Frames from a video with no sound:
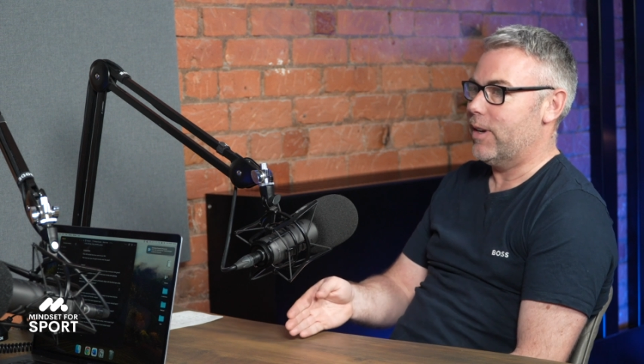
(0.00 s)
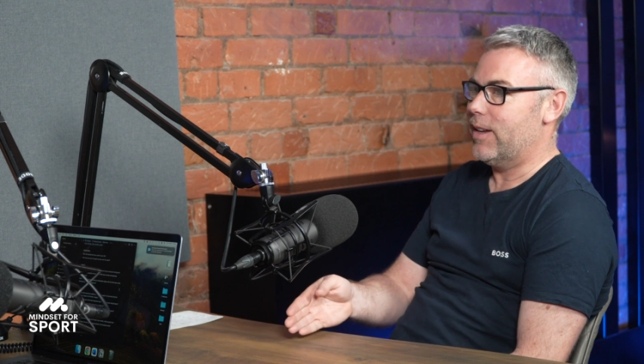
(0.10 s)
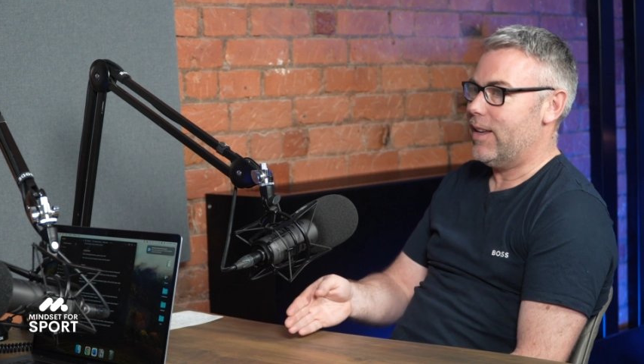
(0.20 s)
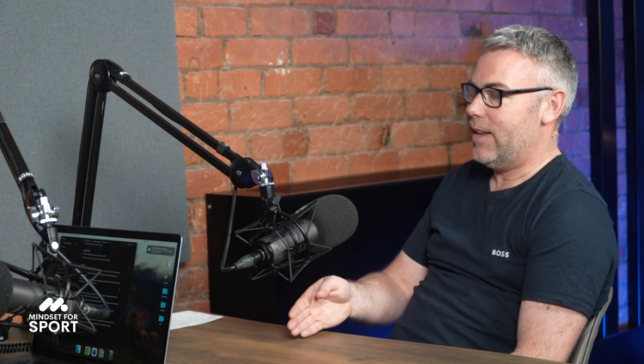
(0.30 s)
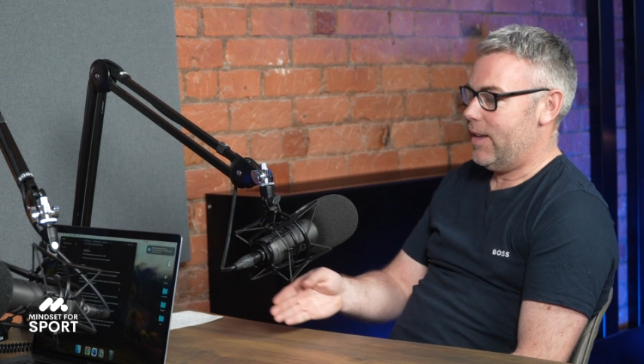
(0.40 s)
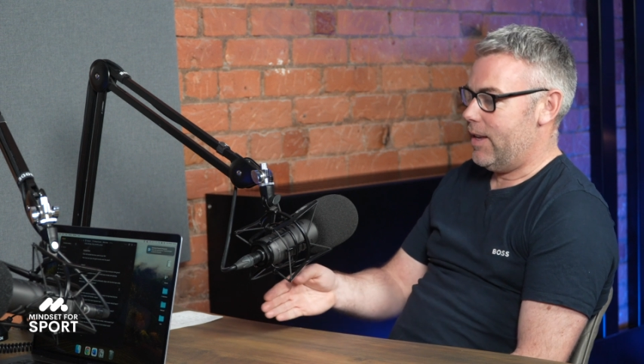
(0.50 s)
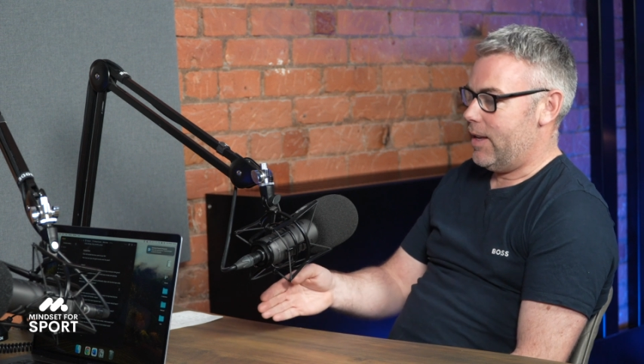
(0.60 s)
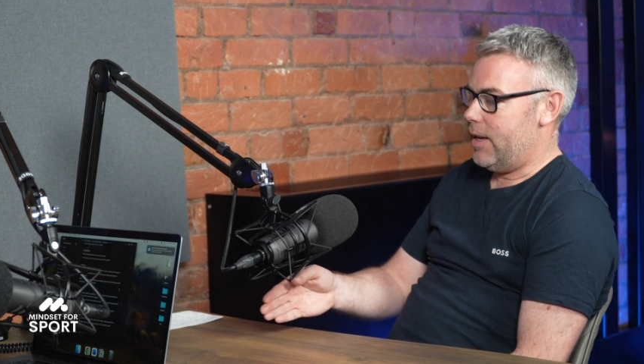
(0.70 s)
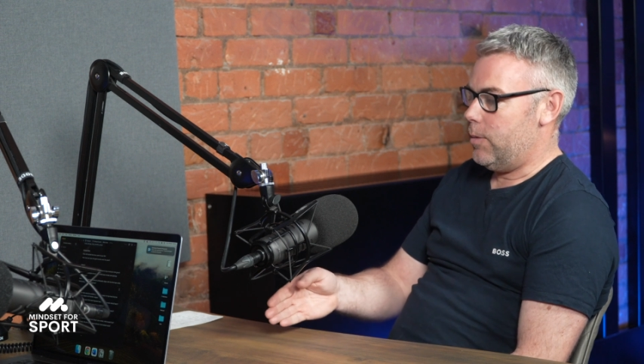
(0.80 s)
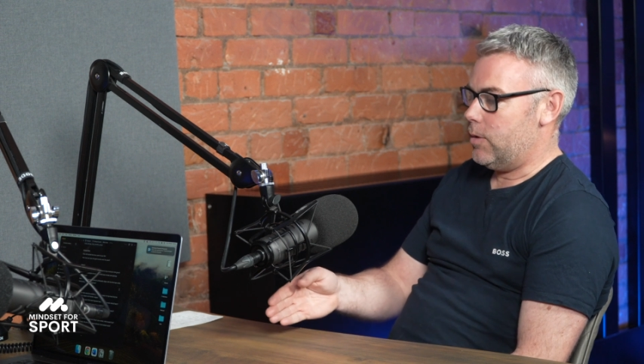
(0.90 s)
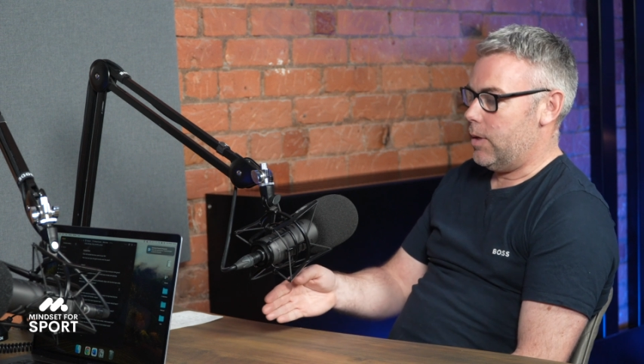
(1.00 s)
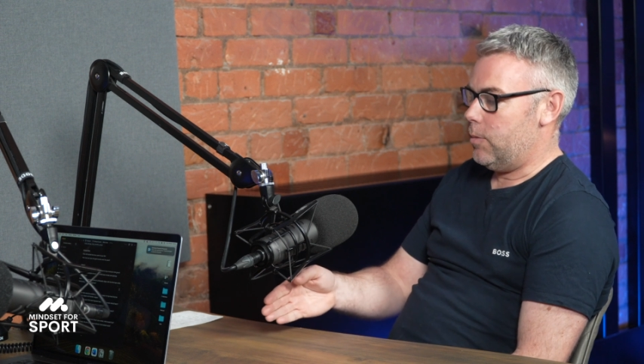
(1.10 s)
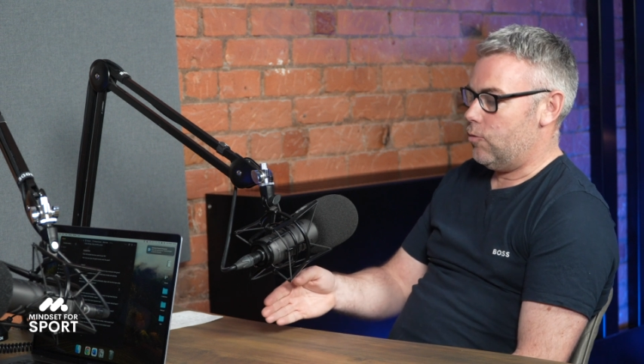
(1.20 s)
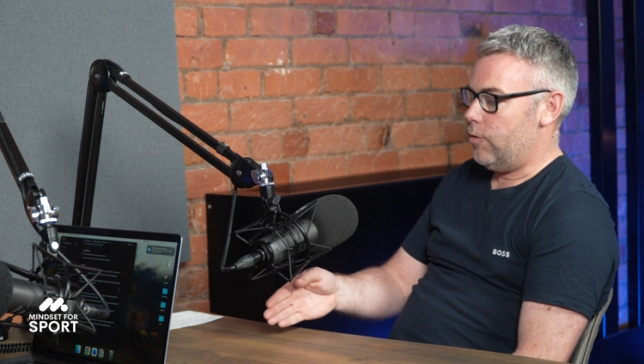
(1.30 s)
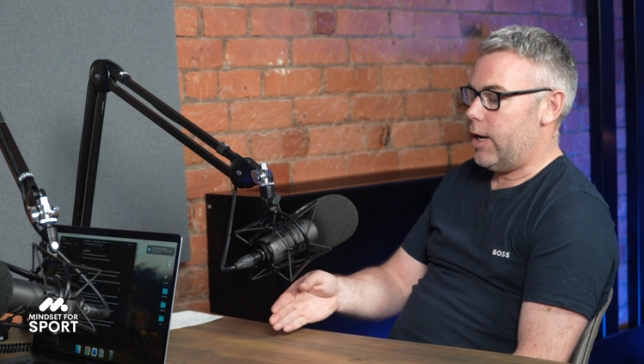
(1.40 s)
But he
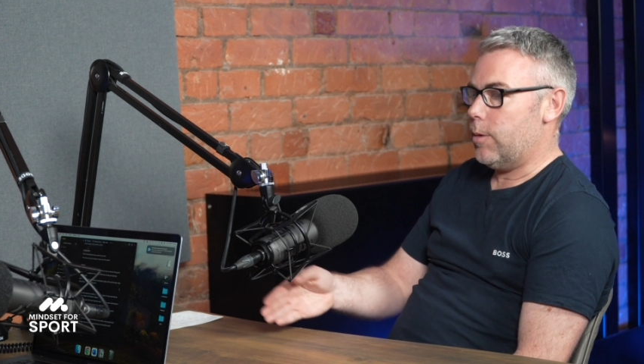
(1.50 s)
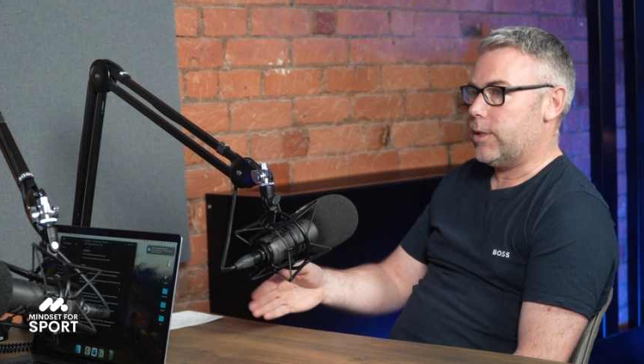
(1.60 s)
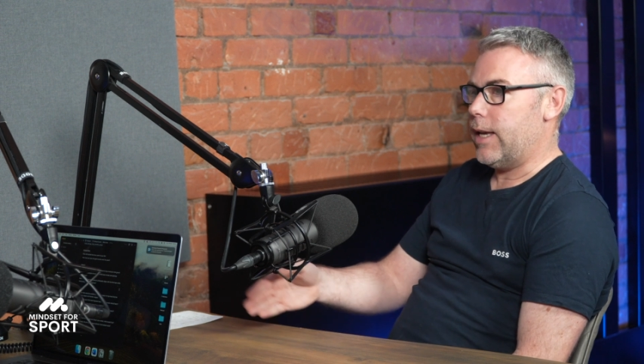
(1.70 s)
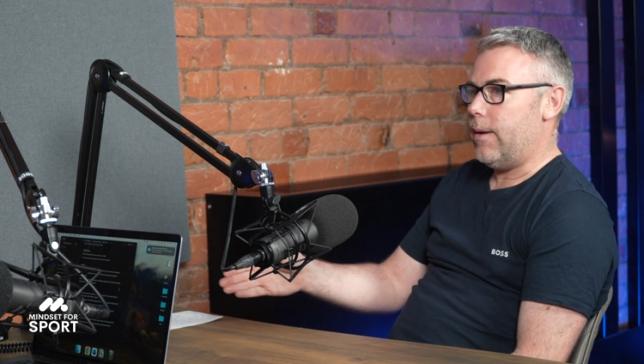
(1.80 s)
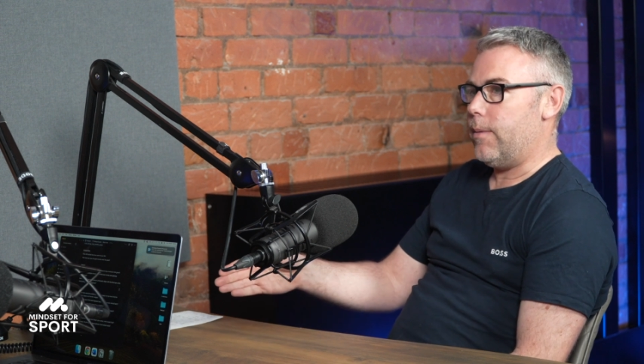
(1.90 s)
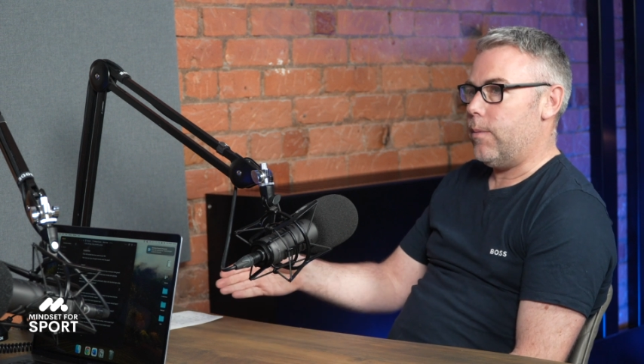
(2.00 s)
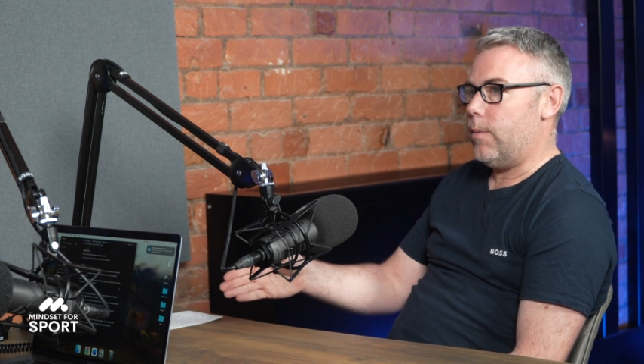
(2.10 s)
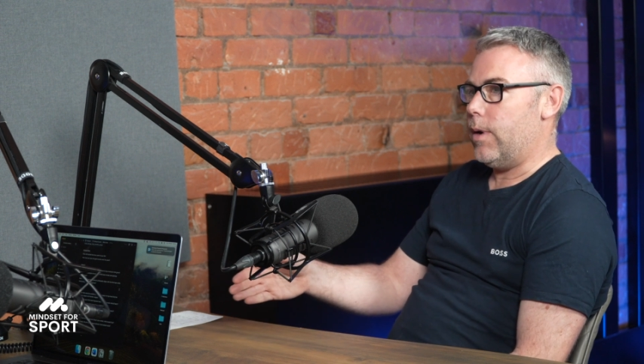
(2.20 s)
was really upset